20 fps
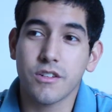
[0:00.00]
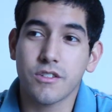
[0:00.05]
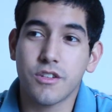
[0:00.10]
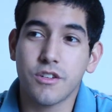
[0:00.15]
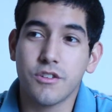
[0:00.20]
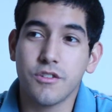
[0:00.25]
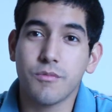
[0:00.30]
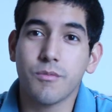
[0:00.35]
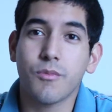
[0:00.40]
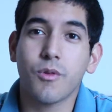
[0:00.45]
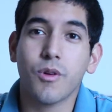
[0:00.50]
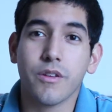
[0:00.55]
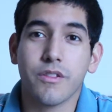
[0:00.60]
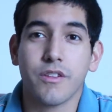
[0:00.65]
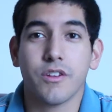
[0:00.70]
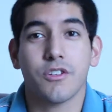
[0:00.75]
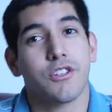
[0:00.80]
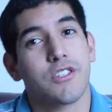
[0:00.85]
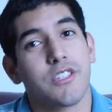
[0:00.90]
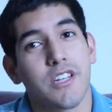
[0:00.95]
to do more
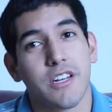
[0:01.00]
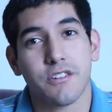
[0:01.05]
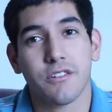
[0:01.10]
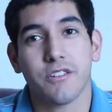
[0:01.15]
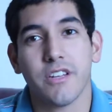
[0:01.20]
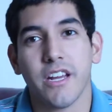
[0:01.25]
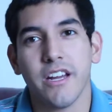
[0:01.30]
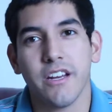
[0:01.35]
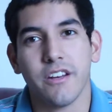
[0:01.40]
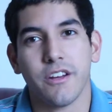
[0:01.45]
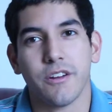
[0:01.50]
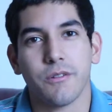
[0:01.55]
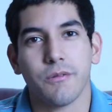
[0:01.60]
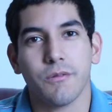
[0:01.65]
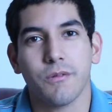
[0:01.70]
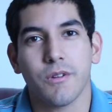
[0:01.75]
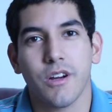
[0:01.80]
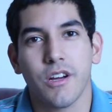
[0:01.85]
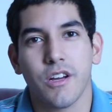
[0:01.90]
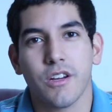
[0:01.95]
than just entertain
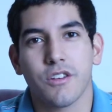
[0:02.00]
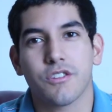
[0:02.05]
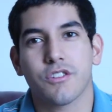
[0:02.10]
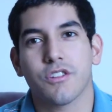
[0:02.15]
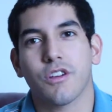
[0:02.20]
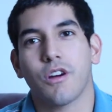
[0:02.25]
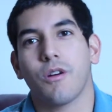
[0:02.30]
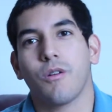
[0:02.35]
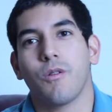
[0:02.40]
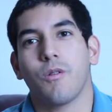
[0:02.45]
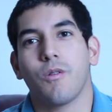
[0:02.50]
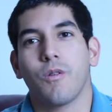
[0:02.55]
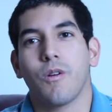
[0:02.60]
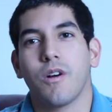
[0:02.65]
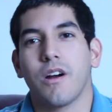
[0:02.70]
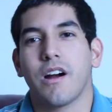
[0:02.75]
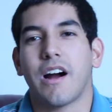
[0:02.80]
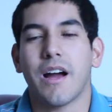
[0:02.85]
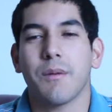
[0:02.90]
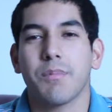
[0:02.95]
you. So
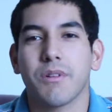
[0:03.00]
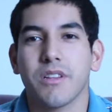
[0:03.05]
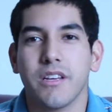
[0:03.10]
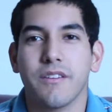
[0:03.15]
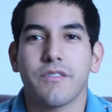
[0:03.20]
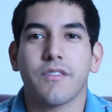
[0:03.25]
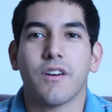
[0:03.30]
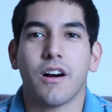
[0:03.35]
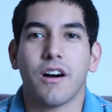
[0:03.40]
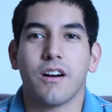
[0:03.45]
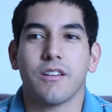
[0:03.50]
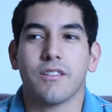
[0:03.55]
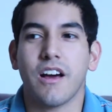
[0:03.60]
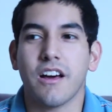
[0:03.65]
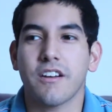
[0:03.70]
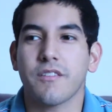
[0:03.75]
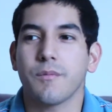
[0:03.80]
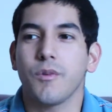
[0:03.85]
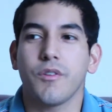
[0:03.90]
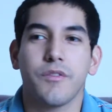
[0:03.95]
I believe a
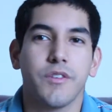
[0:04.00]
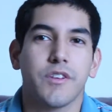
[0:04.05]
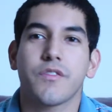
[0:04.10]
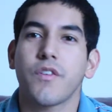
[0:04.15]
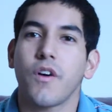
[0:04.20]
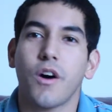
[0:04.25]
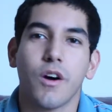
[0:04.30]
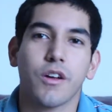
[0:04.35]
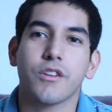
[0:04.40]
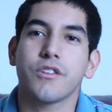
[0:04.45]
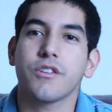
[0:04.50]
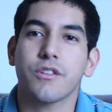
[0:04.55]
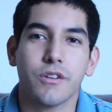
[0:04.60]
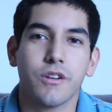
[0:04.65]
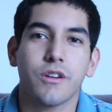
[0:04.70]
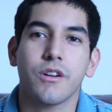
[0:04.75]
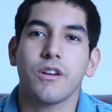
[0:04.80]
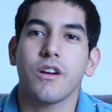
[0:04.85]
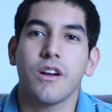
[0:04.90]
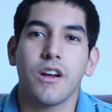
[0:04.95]
lot of movies fall
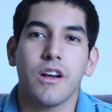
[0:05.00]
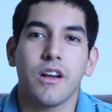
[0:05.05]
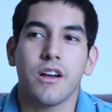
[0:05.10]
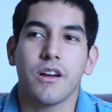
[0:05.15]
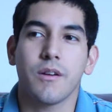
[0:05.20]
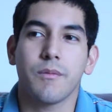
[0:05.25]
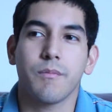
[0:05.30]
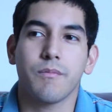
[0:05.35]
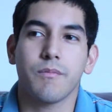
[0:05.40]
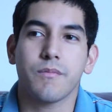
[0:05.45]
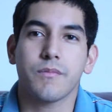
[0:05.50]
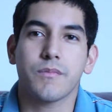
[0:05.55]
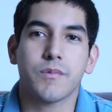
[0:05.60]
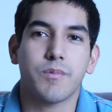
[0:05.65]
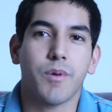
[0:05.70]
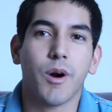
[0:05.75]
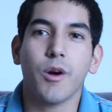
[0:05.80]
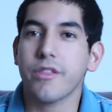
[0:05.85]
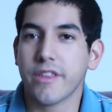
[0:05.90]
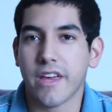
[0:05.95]
under
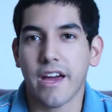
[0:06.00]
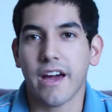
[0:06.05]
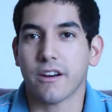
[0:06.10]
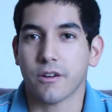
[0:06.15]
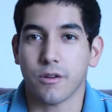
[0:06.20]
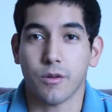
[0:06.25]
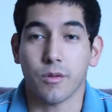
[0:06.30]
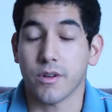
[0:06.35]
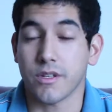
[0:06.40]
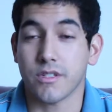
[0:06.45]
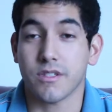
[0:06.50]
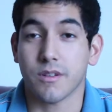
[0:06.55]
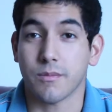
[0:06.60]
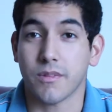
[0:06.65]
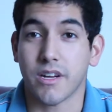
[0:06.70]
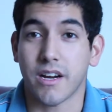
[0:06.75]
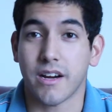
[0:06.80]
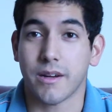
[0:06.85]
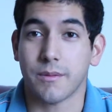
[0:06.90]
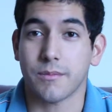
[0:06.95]
both categories
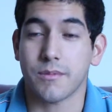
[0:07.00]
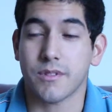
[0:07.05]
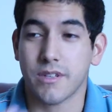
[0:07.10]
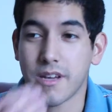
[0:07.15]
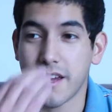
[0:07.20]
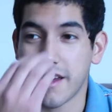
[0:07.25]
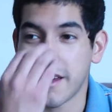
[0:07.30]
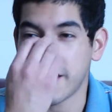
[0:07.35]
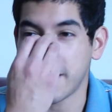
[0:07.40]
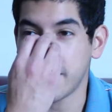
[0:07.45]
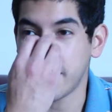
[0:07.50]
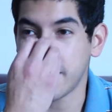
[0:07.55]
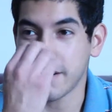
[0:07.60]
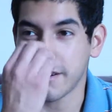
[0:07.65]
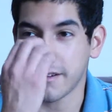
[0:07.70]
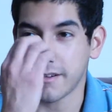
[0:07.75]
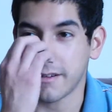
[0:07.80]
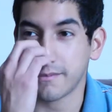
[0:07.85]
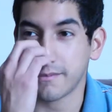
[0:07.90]
sometimes, and